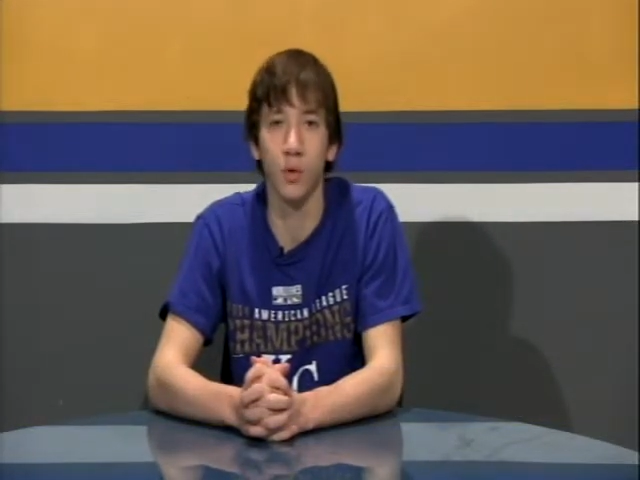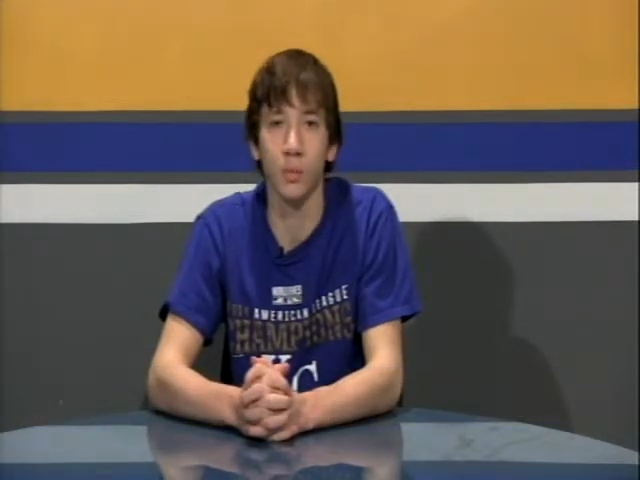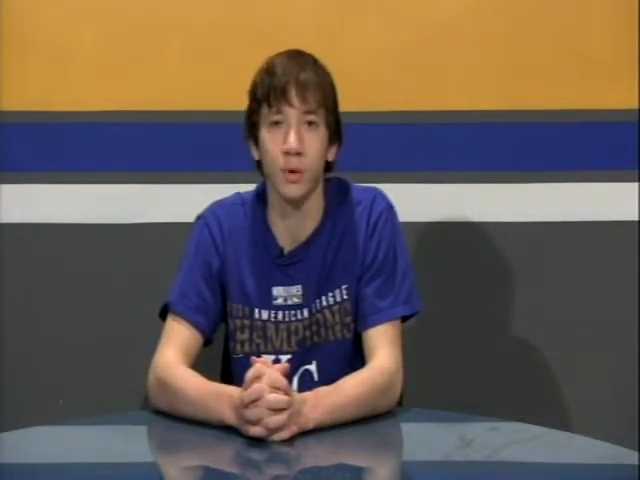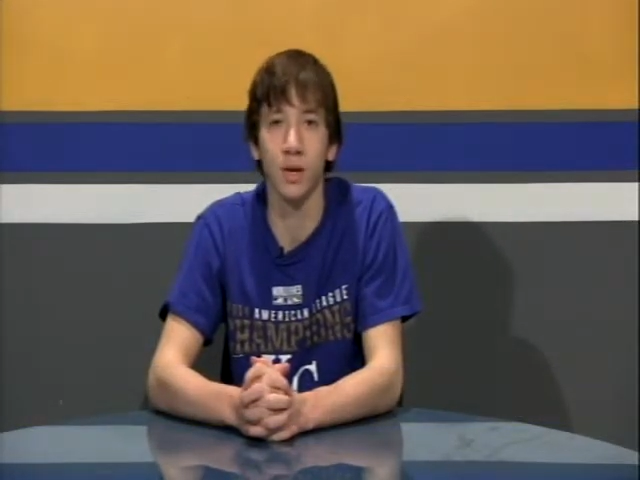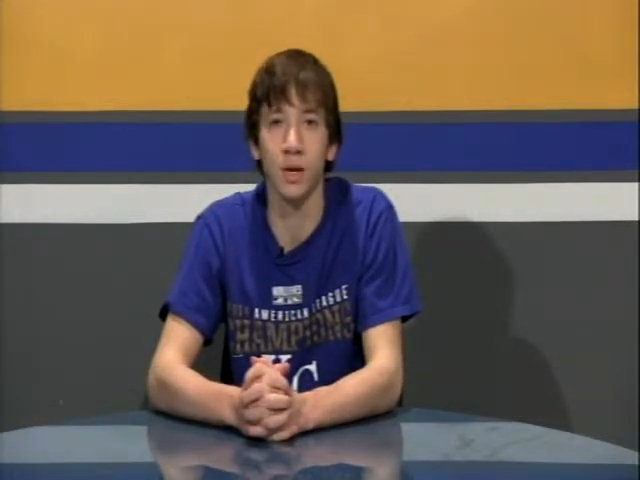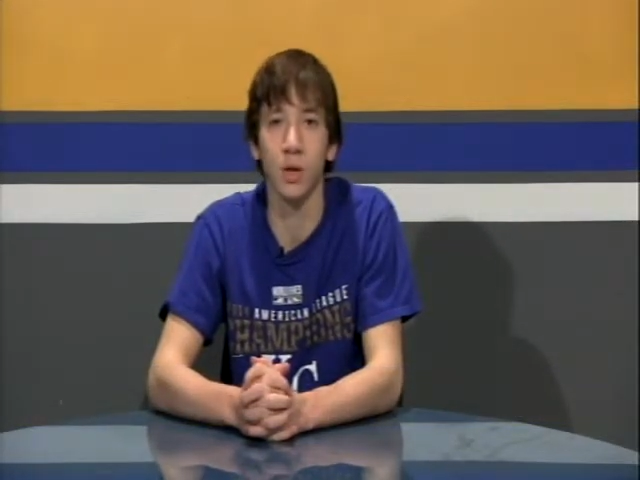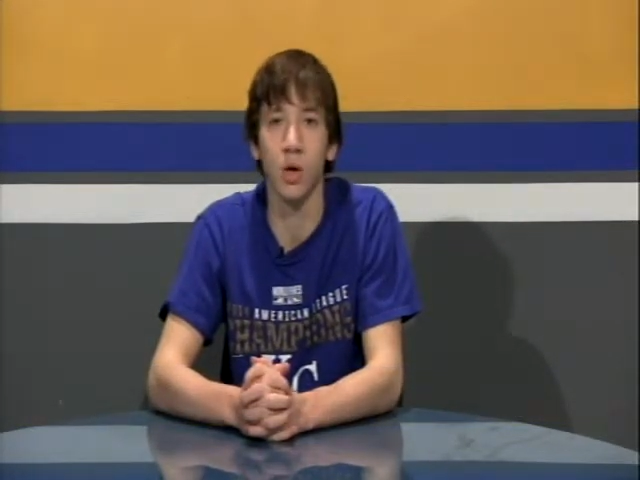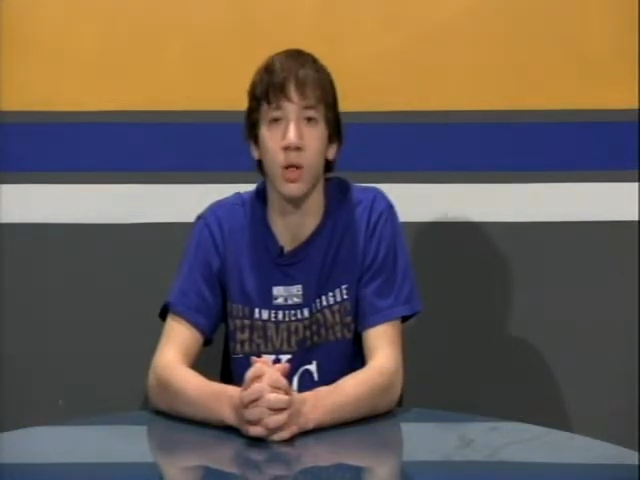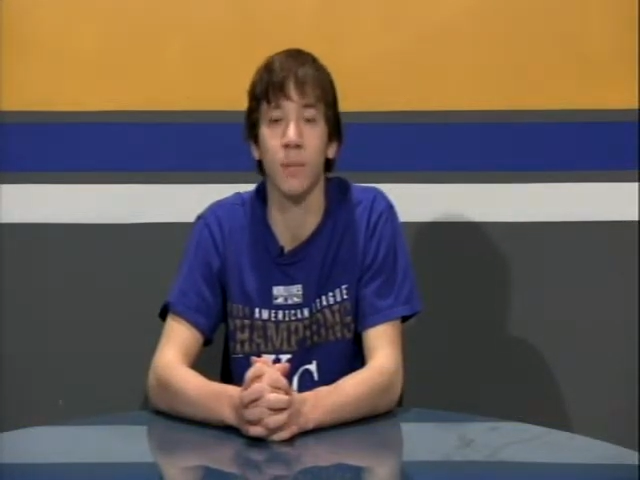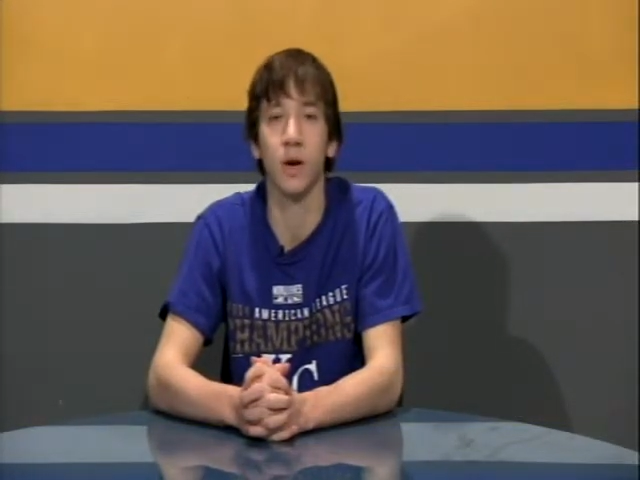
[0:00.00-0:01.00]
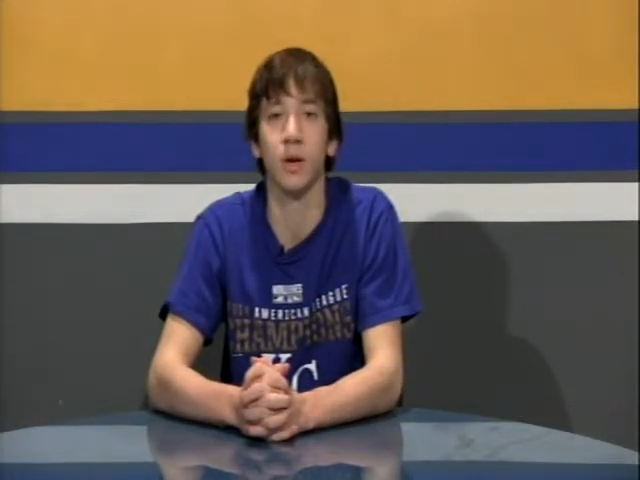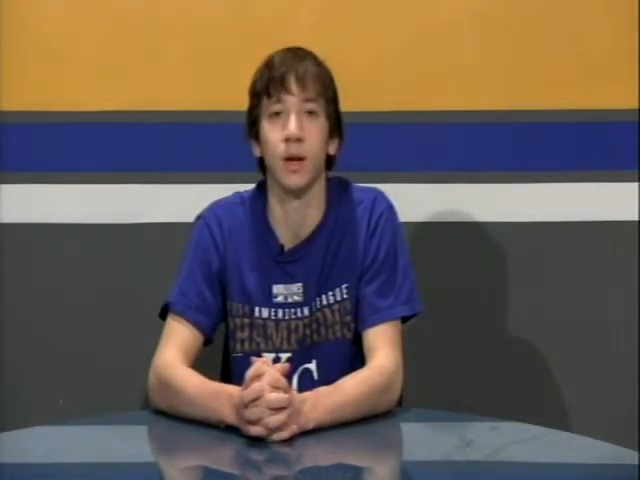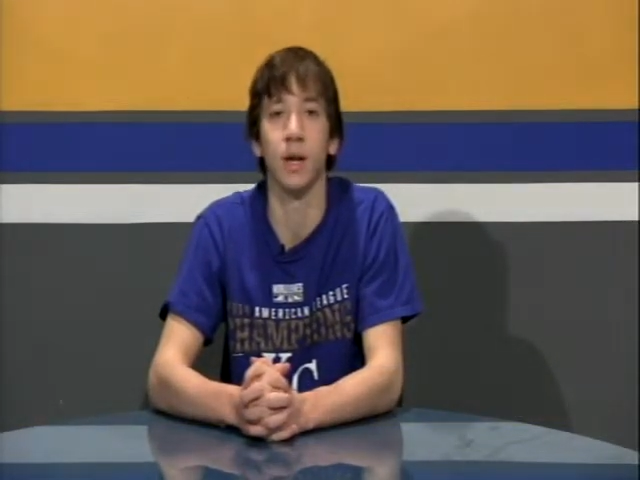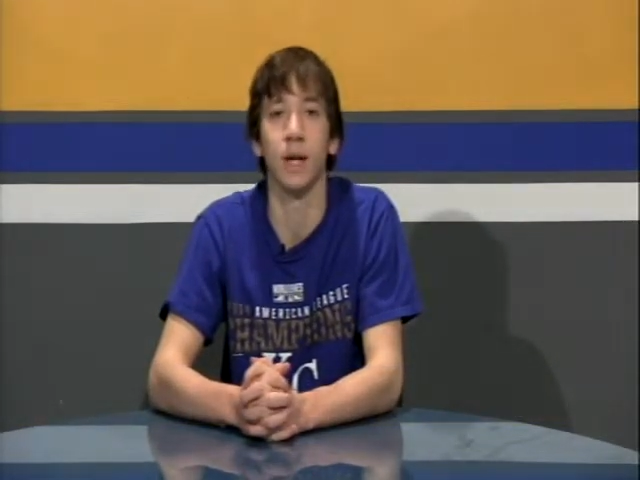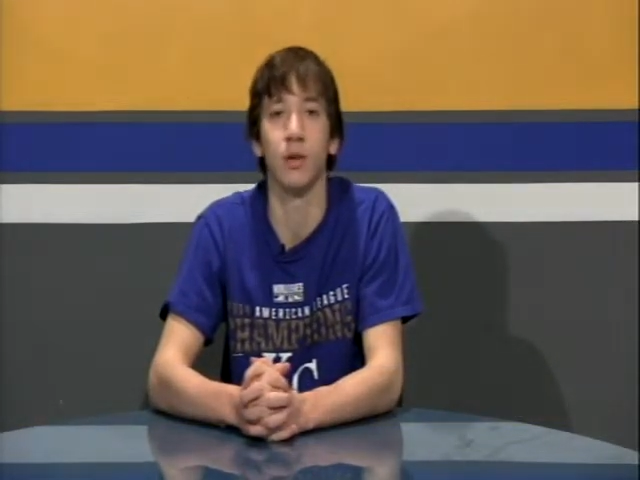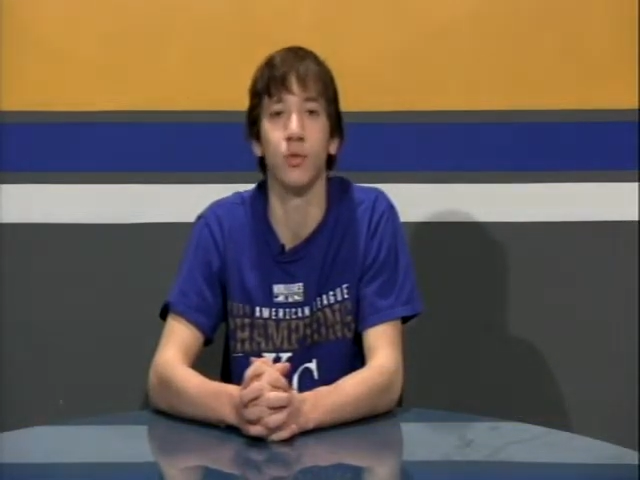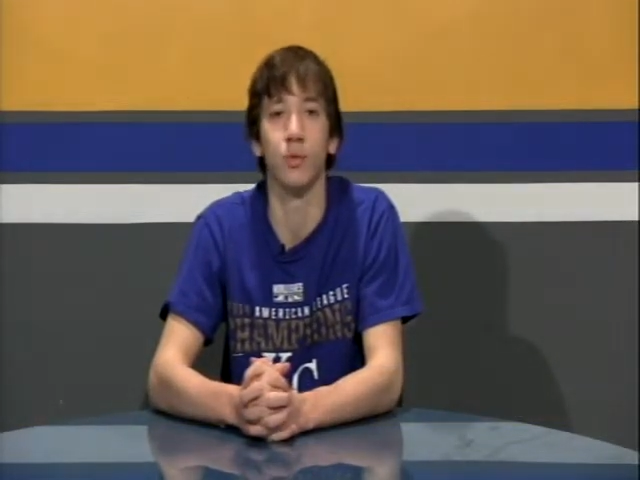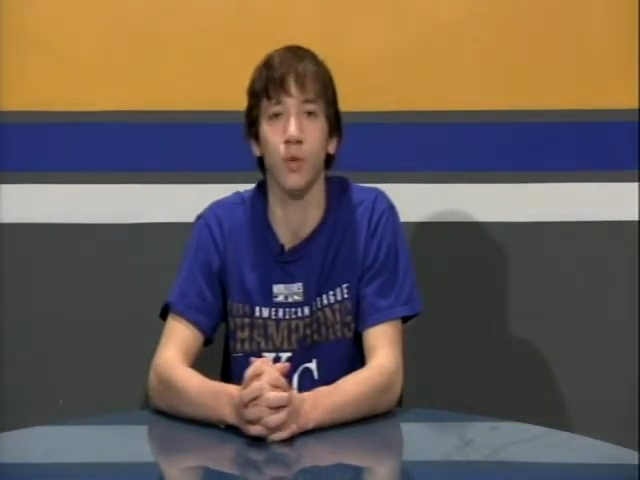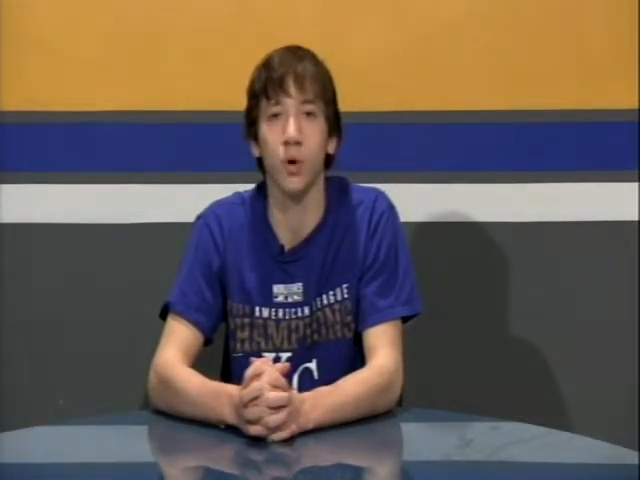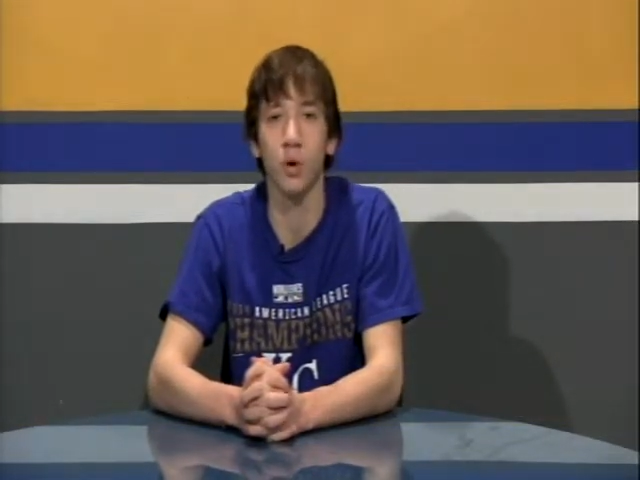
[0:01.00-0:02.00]
former Eagle All-American
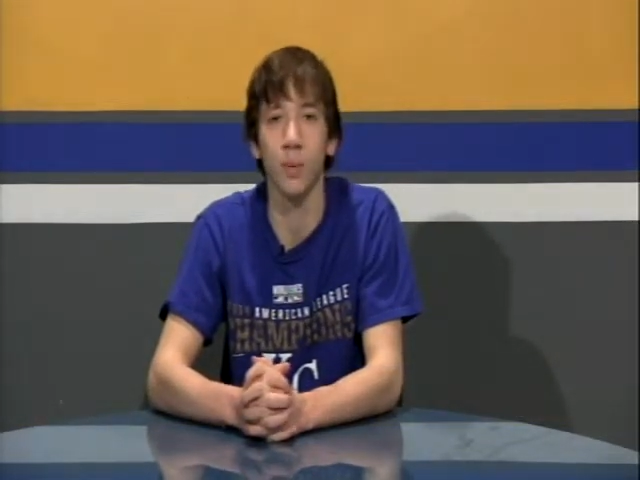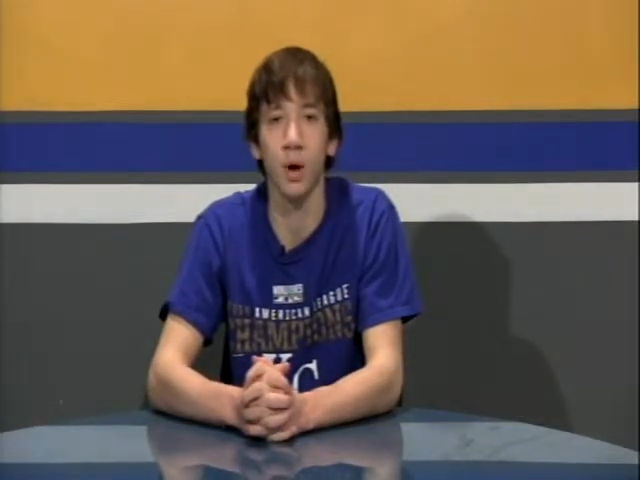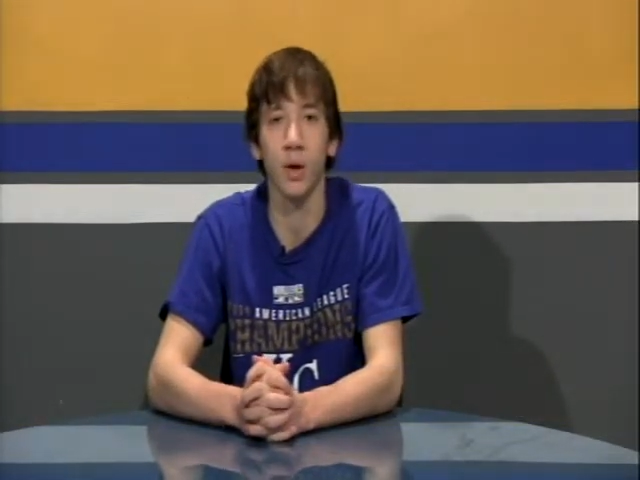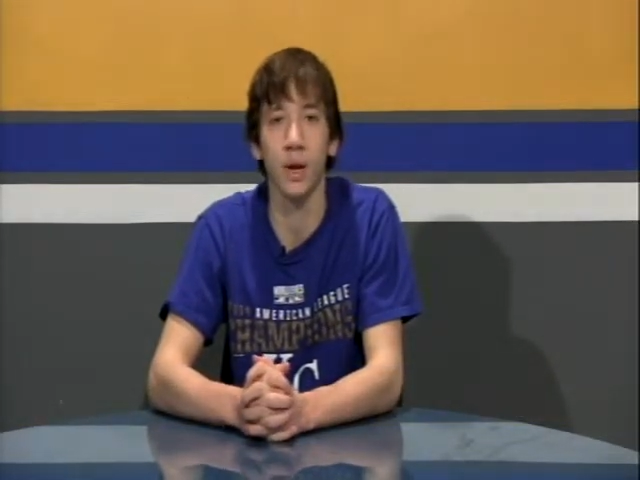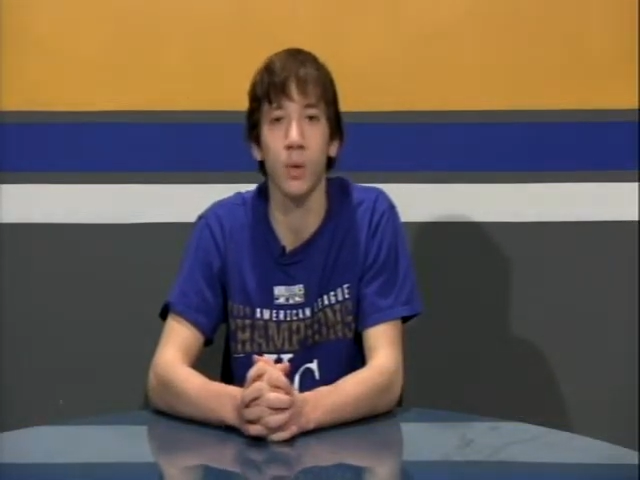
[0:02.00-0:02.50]
Andrew Vogelball